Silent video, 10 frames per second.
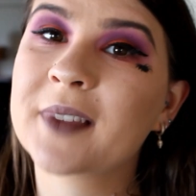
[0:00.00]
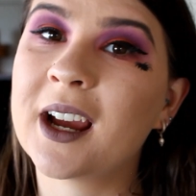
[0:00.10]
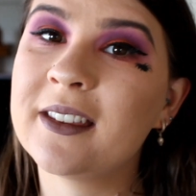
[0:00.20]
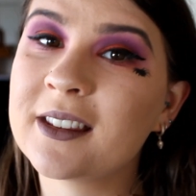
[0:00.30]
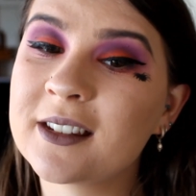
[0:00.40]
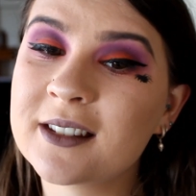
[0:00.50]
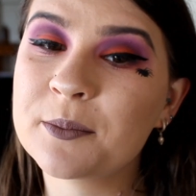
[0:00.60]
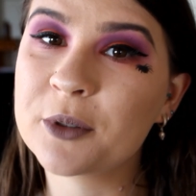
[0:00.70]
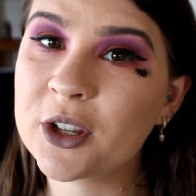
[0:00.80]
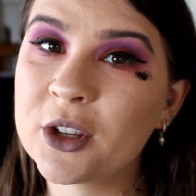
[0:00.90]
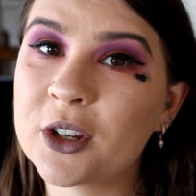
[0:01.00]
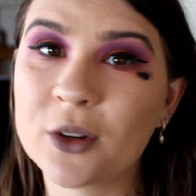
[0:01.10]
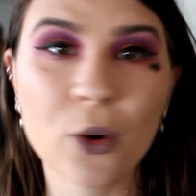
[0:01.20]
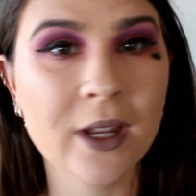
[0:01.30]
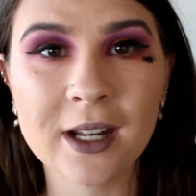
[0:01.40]
I think this is pretty good.
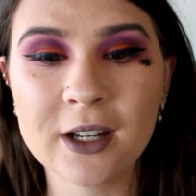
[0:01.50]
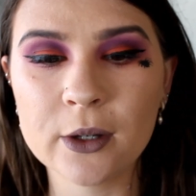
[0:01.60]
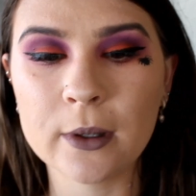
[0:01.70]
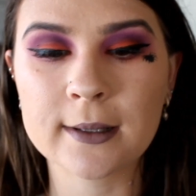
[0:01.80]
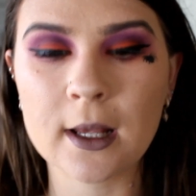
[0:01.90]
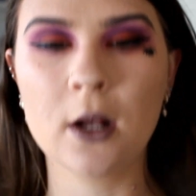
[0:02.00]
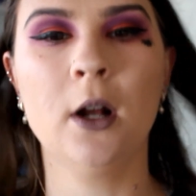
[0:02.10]
All you need to do is